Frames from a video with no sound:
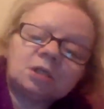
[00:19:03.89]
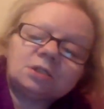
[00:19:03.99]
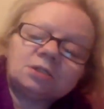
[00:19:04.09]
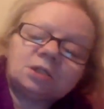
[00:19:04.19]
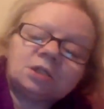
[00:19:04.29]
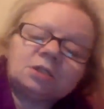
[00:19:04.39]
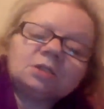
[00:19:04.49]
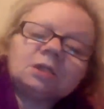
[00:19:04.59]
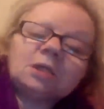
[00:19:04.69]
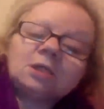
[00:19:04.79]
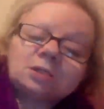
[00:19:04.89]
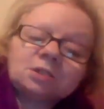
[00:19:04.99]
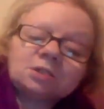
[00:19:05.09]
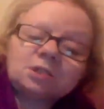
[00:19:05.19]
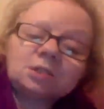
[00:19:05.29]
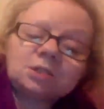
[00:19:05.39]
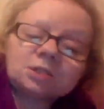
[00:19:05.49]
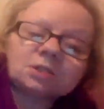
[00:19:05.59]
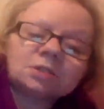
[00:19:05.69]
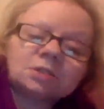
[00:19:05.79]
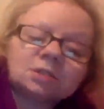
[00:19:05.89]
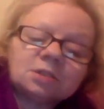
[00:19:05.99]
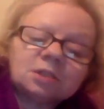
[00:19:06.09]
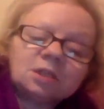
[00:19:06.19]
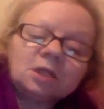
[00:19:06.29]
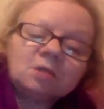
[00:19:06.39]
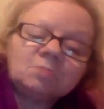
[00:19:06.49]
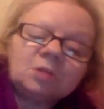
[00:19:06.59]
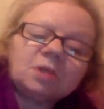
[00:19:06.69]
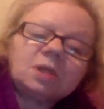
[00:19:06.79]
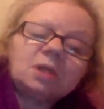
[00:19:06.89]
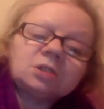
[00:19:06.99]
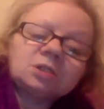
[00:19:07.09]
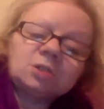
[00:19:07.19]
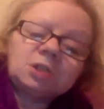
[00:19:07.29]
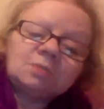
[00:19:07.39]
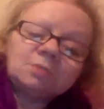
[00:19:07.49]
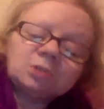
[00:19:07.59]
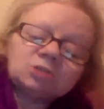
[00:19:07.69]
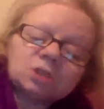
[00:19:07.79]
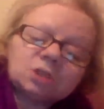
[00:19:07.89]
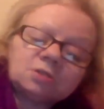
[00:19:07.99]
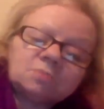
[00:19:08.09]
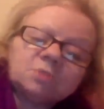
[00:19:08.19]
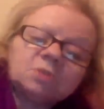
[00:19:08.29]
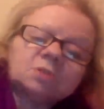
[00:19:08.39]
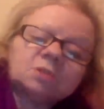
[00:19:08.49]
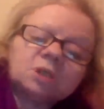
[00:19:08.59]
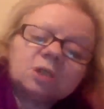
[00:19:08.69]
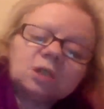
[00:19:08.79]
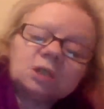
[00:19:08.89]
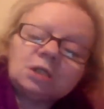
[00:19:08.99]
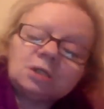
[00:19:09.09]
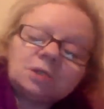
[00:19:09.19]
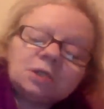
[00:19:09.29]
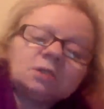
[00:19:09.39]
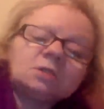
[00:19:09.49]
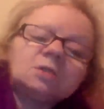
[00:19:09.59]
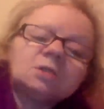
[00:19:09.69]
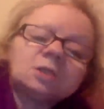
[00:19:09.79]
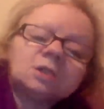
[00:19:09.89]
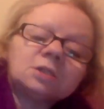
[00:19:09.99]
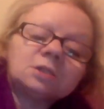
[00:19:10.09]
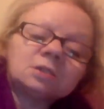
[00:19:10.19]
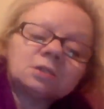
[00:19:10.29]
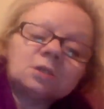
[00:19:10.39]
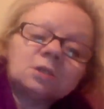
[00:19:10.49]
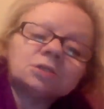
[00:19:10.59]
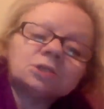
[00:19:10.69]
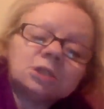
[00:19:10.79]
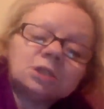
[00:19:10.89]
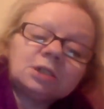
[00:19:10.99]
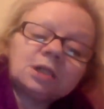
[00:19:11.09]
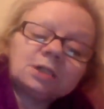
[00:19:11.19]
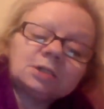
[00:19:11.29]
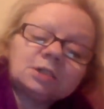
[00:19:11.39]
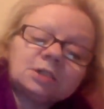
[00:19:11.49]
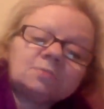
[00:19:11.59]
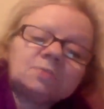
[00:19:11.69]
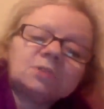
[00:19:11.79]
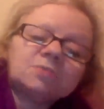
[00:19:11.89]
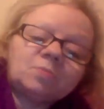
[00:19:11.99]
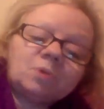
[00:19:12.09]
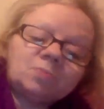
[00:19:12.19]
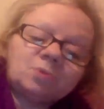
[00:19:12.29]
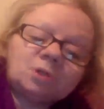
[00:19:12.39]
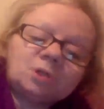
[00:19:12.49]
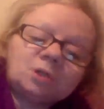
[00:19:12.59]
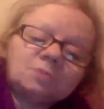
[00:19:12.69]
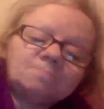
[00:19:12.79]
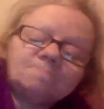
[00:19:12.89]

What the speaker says: So they can't do this, but they are doing every trick in the book. Now they're using last year gas service for my boiler.